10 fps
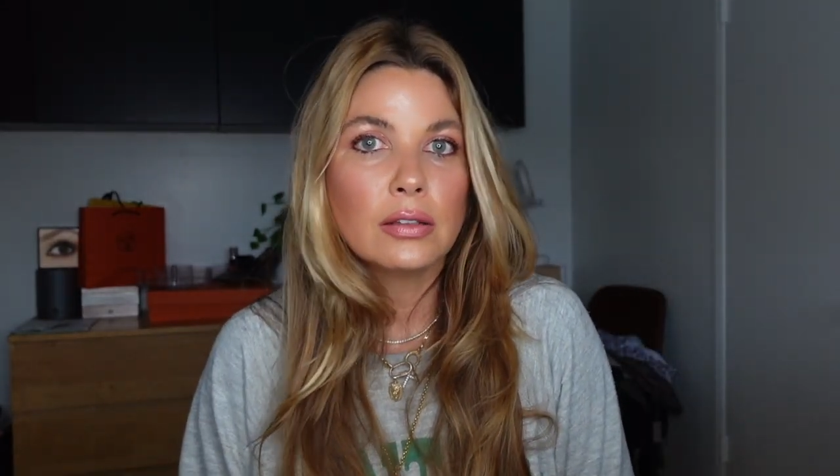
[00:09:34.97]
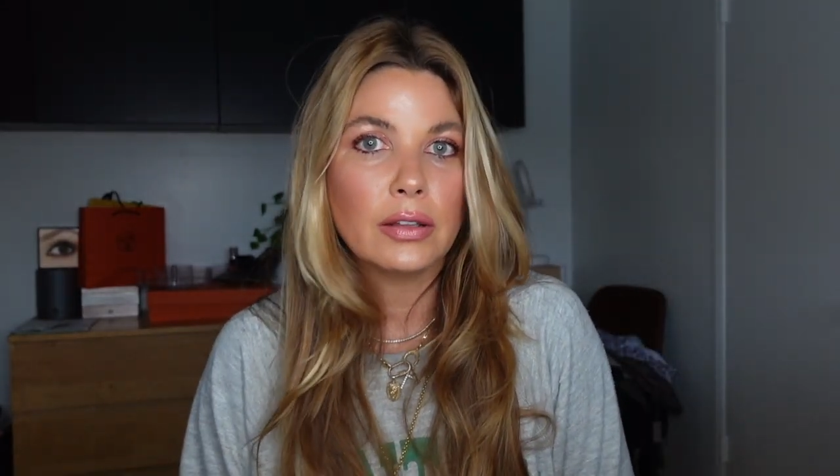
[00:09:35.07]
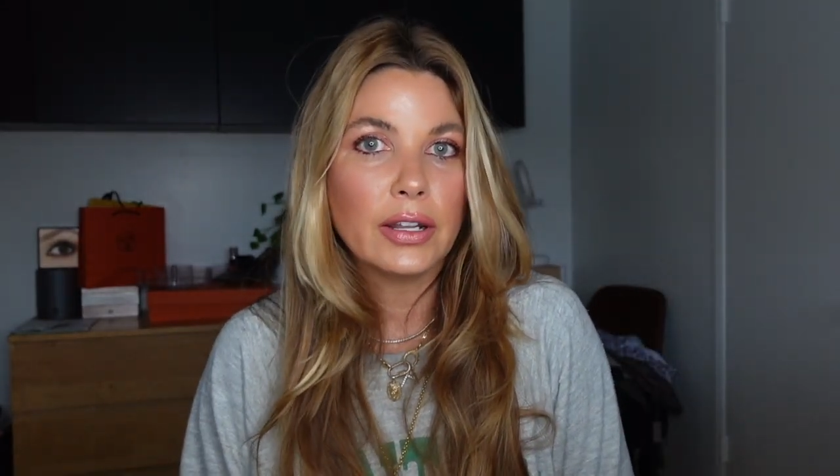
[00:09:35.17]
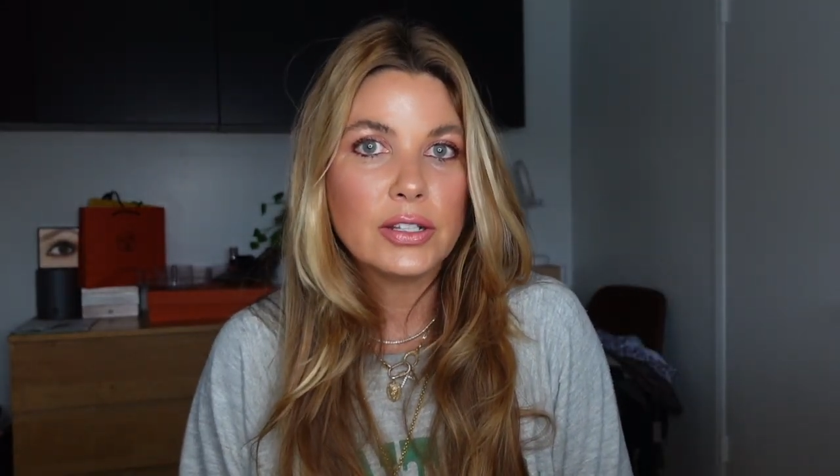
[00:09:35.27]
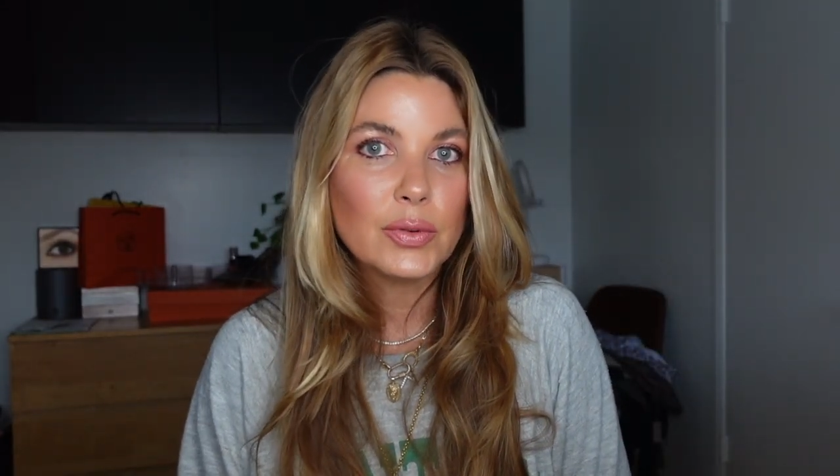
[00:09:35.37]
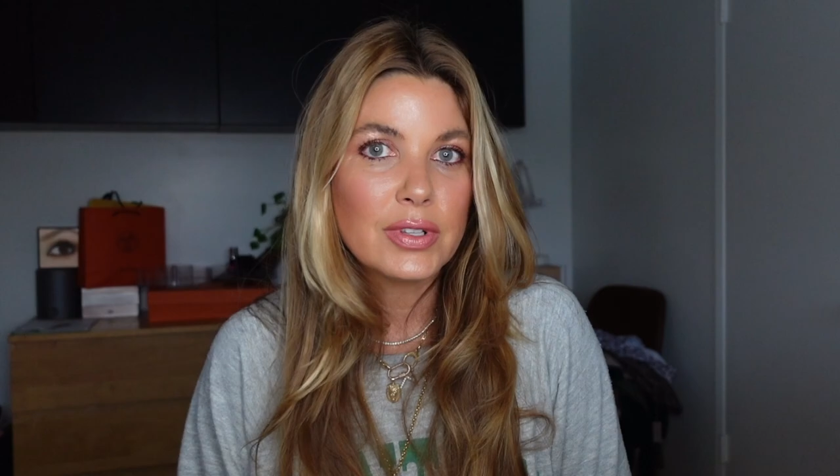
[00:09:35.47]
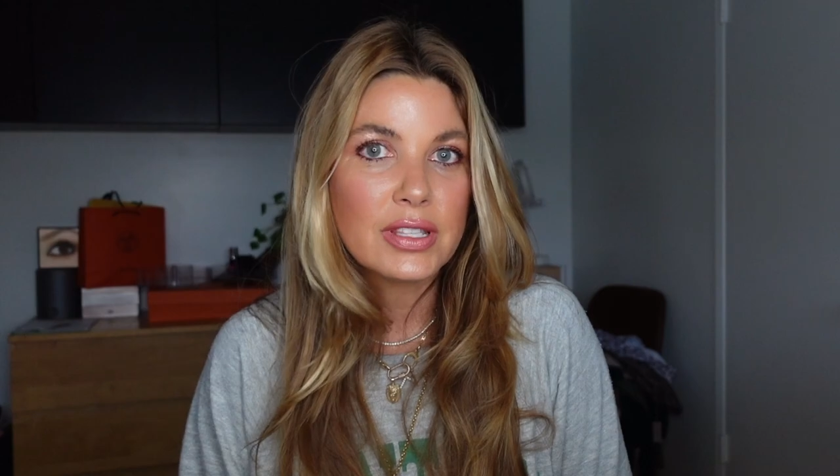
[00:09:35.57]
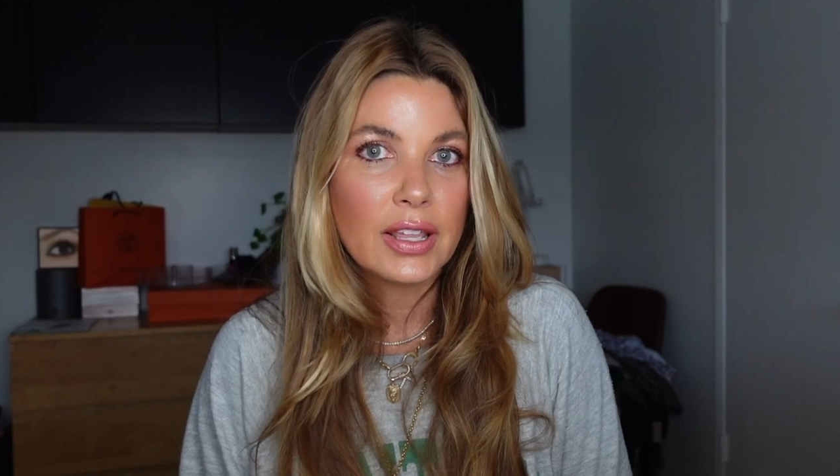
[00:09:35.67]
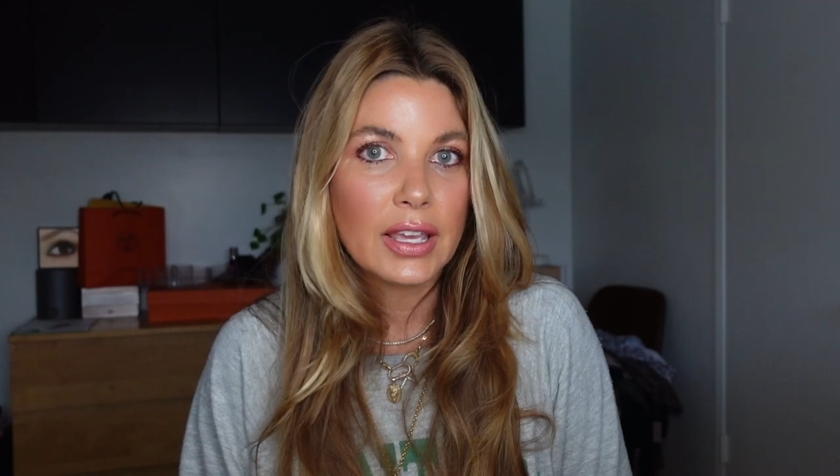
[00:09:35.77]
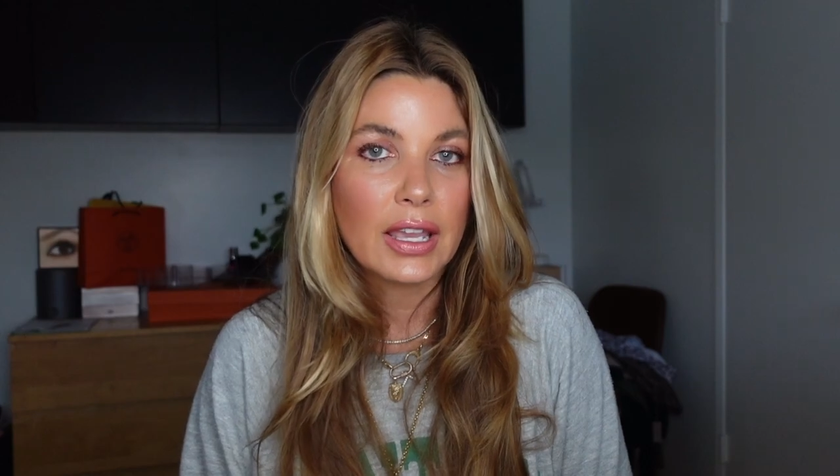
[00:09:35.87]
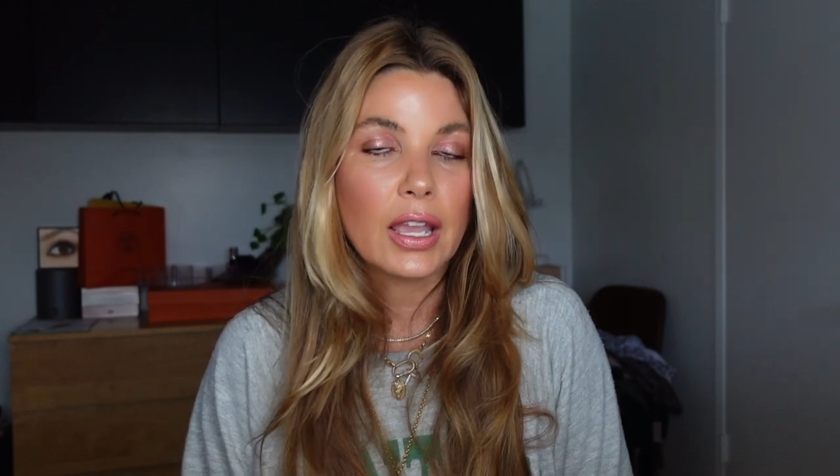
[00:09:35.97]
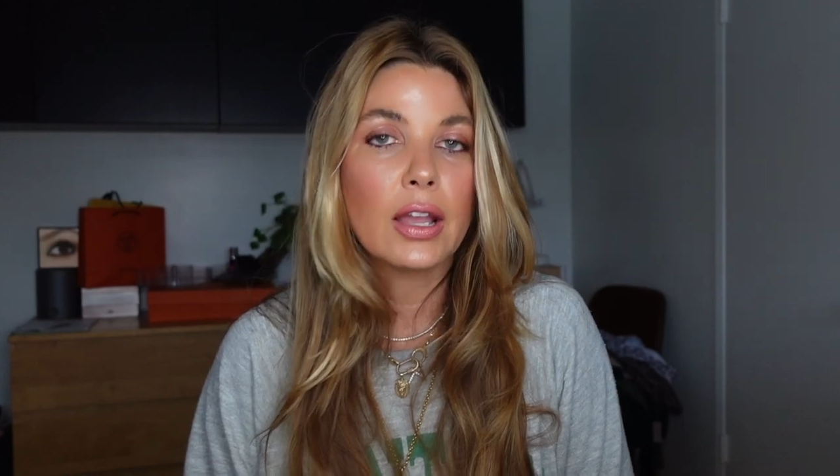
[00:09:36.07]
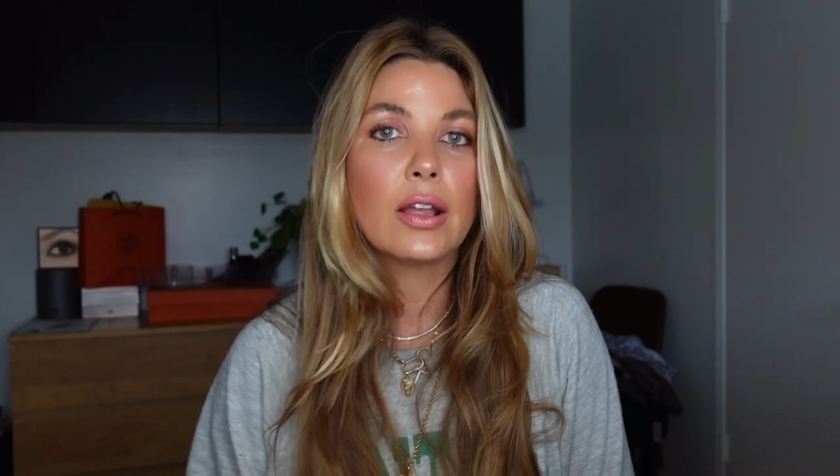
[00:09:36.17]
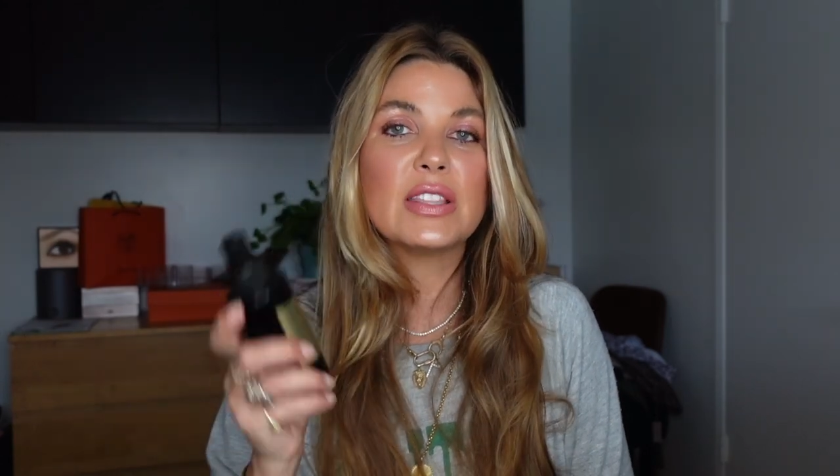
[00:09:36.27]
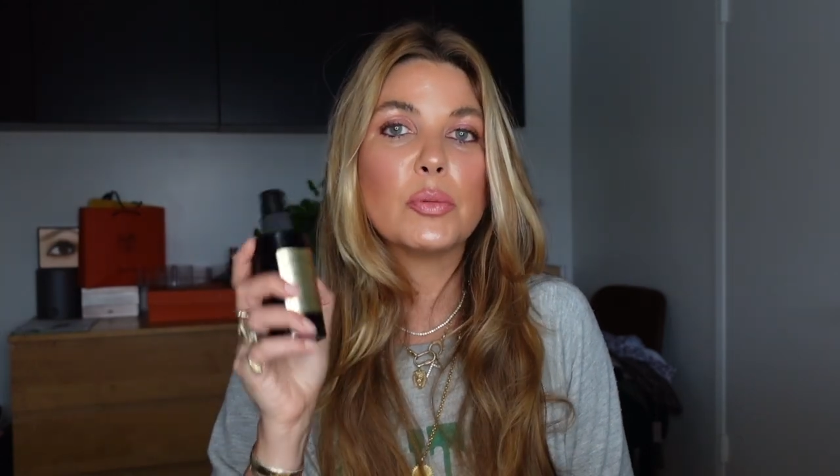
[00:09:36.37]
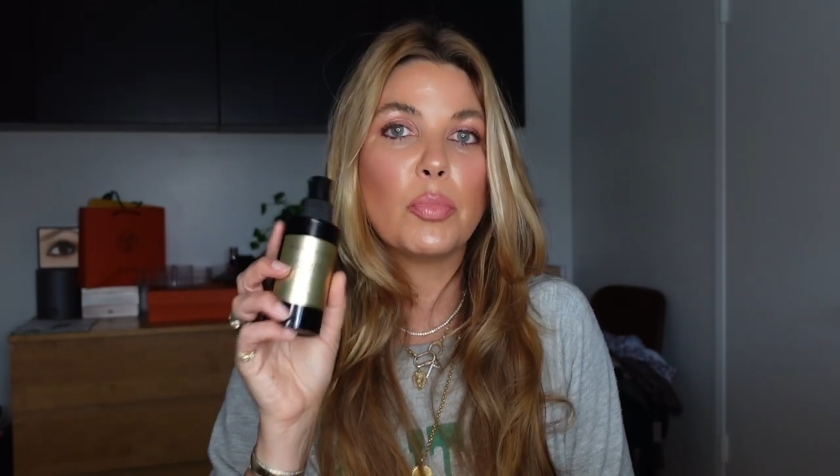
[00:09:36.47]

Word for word: let it do its thing. It's a